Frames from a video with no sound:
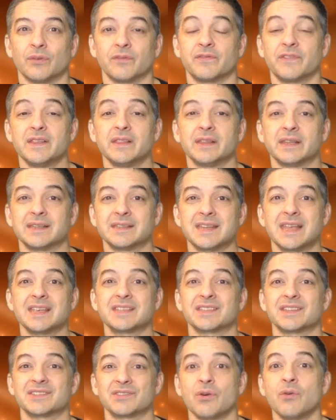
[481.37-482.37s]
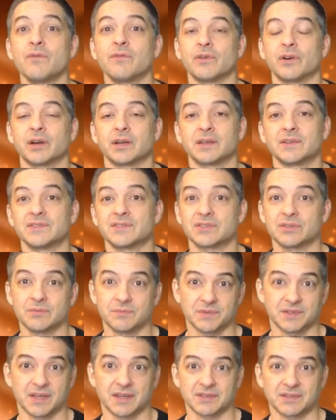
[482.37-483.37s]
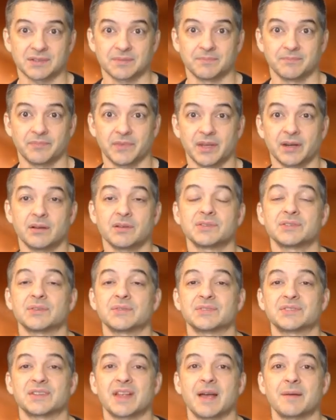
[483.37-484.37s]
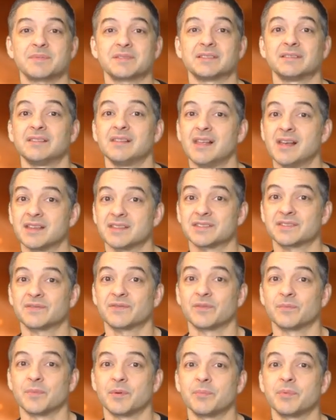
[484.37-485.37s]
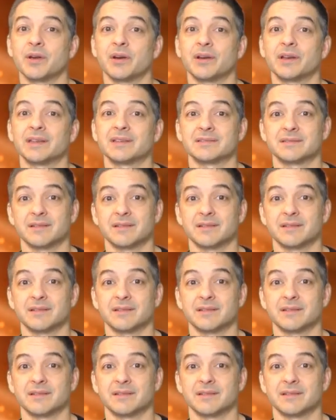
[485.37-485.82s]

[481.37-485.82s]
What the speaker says: feeling takes us over and consumes us. That also stops lust from appearing as